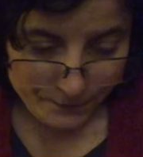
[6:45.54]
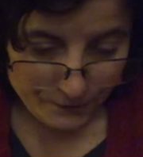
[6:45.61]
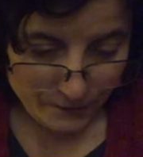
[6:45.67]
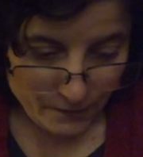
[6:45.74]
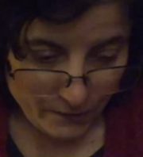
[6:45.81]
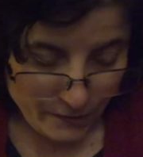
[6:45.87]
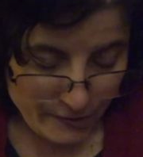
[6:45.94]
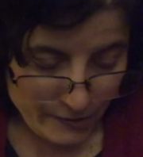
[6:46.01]

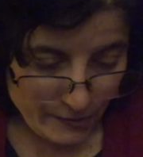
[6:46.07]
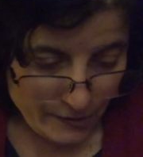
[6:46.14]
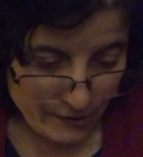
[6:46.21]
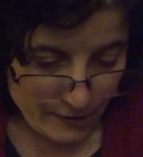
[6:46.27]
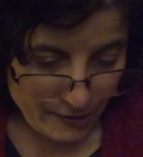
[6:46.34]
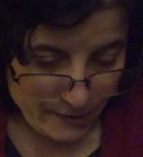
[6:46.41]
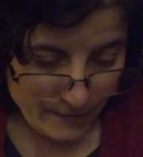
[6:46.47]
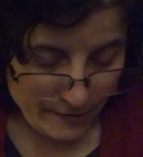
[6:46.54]
What was I going to
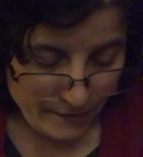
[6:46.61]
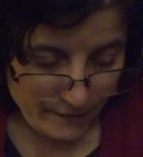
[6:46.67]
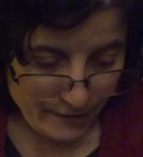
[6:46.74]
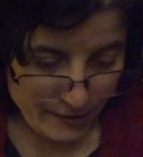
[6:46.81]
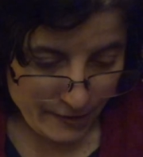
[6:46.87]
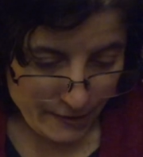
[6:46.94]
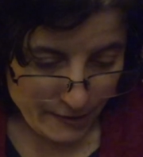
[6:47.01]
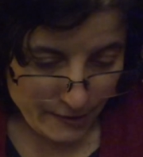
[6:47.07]
say about
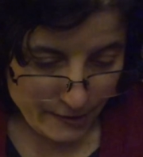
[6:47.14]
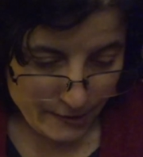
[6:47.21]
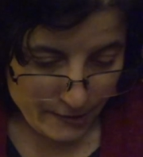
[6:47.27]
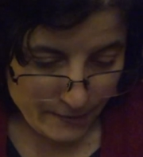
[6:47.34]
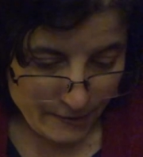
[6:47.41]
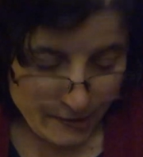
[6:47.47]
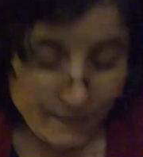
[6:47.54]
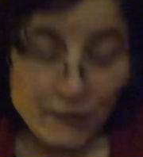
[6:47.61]
that?
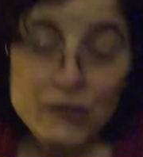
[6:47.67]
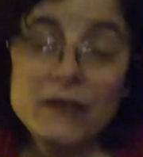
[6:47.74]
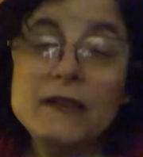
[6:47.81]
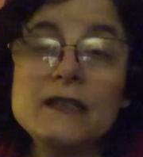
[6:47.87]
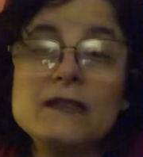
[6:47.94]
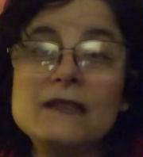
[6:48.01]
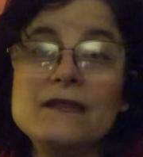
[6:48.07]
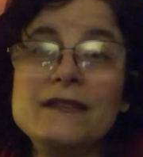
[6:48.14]
Especially
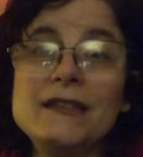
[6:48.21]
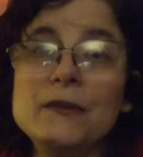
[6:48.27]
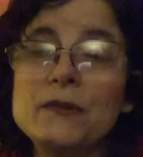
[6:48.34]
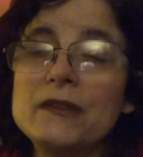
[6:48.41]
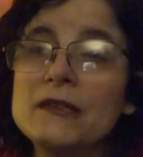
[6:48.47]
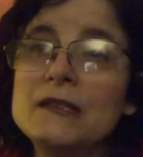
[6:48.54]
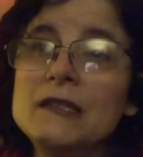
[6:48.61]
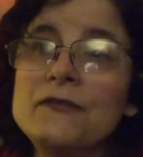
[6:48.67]
with
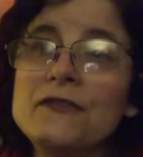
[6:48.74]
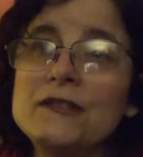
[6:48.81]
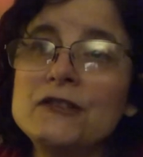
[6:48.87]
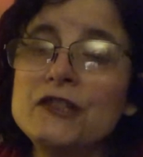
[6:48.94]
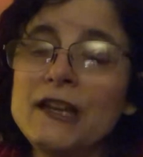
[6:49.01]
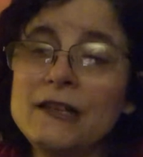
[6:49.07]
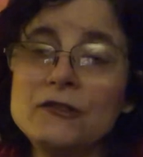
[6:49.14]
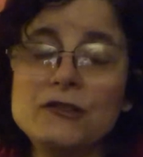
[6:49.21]
the different
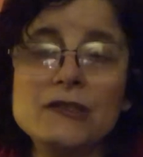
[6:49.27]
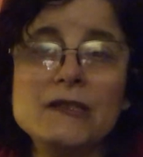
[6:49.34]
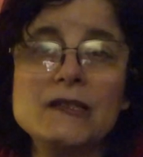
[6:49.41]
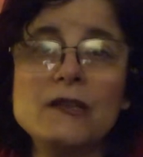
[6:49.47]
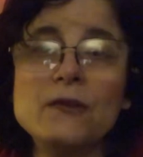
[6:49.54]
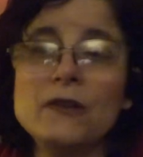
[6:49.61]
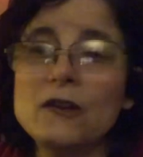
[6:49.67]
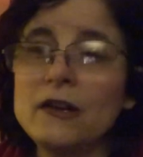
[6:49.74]
challenges
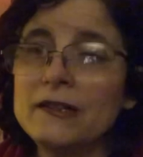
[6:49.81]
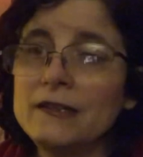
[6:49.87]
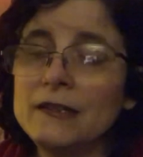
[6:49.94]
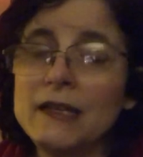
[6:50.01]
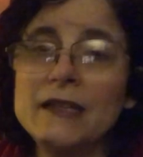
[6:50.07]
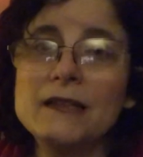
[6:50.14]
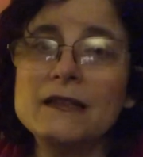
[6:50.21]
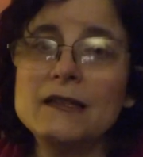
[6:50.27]
going on
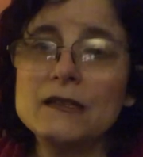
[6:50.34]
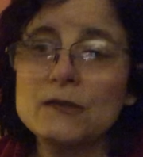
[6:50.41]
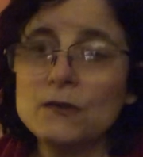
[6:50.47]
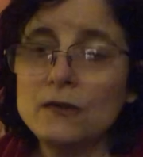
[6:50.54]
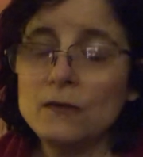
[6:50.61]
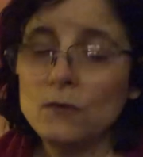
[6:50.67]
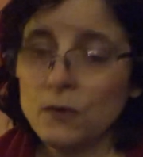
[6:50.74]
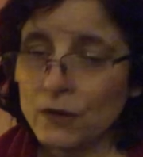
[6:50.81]
in this
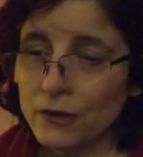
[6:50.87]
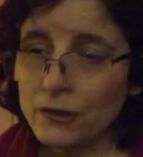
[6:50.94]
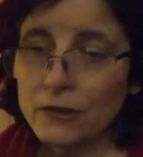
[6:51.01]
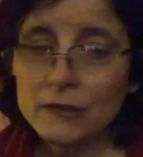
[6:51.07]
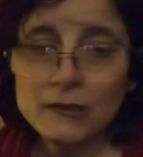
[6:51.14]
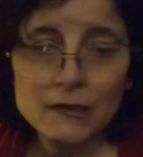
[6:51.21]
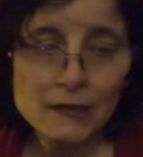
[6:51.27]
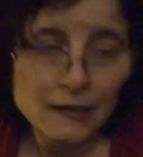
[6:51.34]

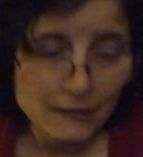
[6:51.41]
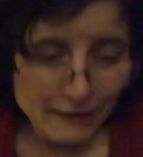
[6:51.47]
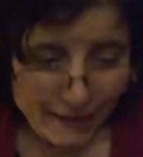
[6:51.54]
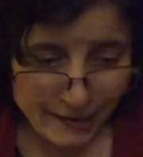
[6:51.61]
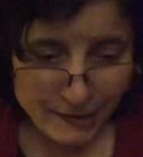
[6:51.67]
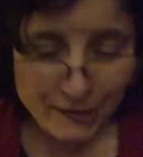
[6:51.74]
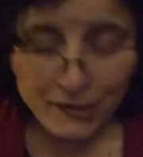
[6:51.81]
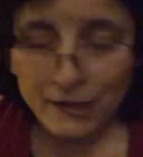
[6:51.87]
world
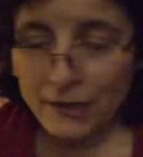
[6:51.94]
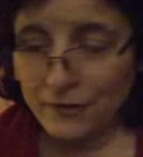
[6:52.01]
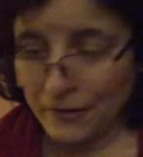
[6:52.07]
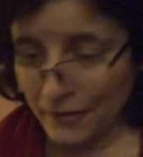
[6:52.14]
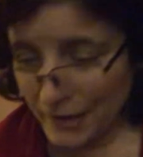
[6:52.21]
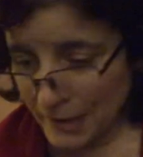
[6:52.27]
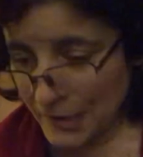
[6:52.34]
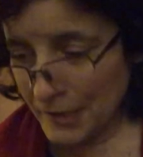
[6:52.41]
last year
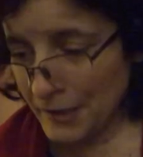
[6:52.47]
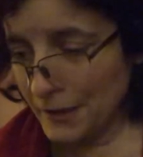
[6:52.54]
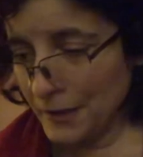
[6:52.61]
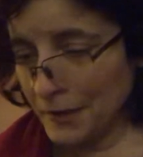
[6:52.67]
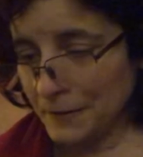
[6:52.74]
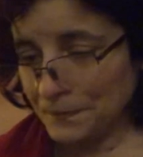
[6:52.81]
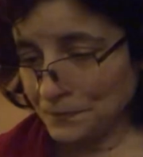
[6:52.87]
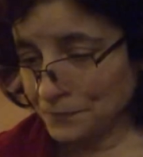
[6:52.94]
and this
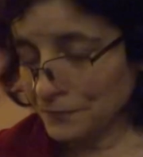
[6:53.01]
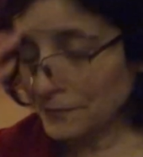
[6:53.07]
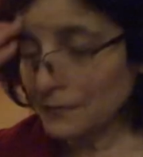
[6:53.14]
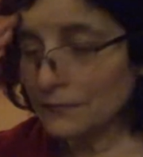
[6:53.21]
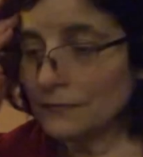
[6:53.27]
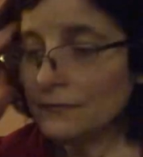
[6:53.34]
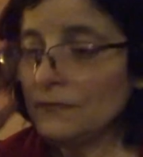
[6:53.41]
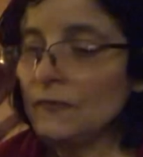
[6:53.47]
year,
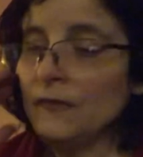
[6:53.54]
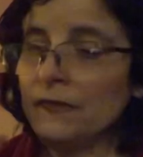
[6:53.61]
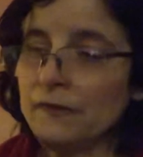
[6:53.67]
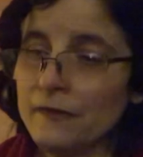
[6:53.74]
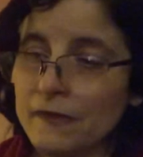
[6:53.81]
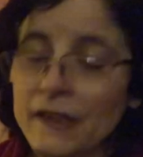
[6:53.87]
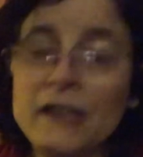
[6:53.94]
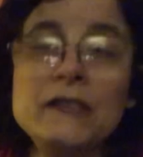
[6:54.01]

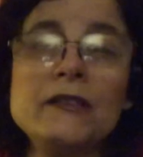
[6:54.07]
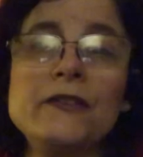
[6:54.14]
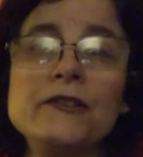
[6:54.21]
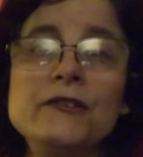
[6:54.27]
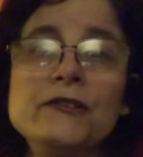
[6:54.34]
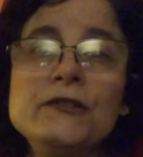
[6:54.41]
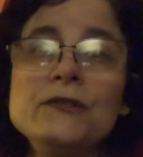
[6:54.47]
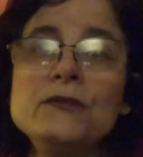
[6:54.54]
things on the
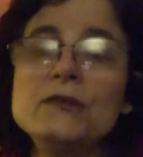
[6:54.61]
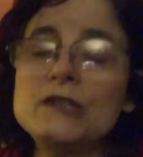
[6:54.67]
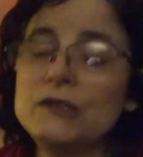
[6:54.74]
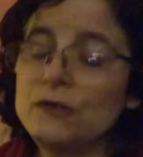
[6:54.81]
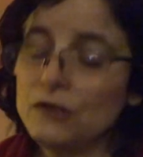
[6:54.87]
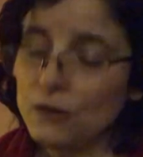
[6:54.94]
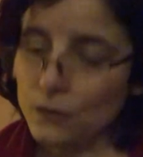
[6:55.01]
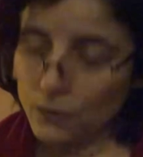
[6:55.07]
news,
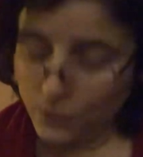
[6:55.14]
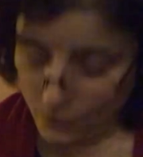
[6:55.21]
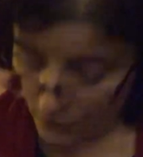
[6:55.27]
you know